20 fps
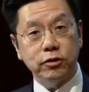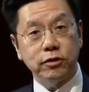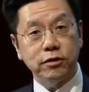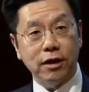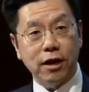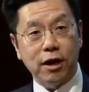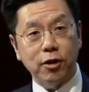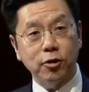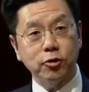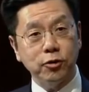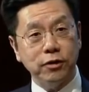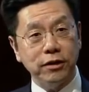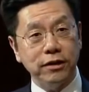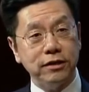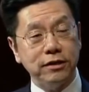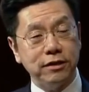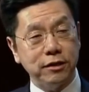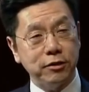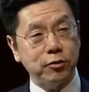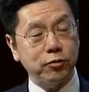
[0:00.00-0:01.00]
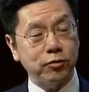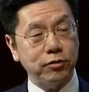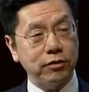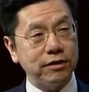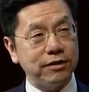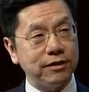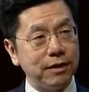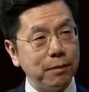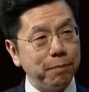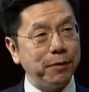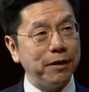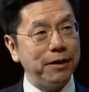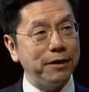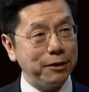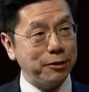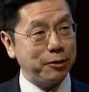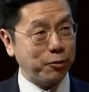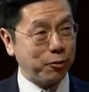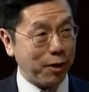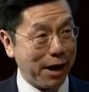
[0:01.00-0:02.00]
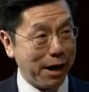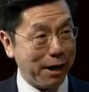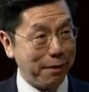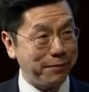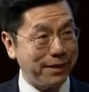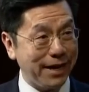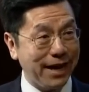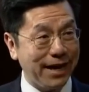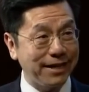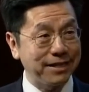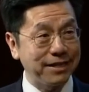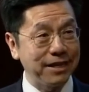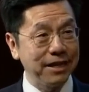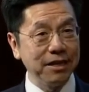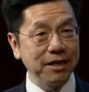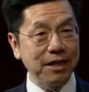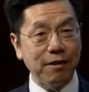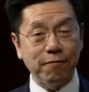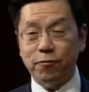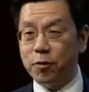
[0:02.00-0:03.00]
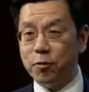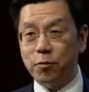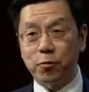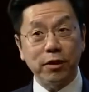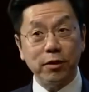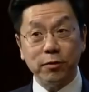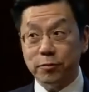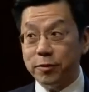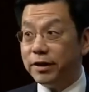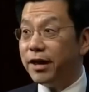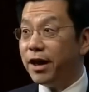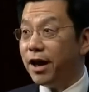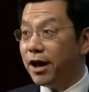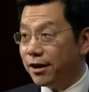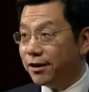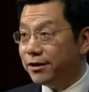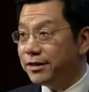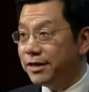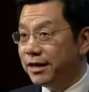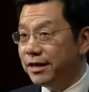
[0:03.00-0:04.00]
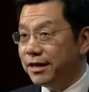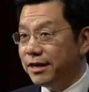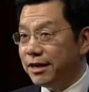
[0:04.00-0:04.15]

is largely simply described as, if we work really hard,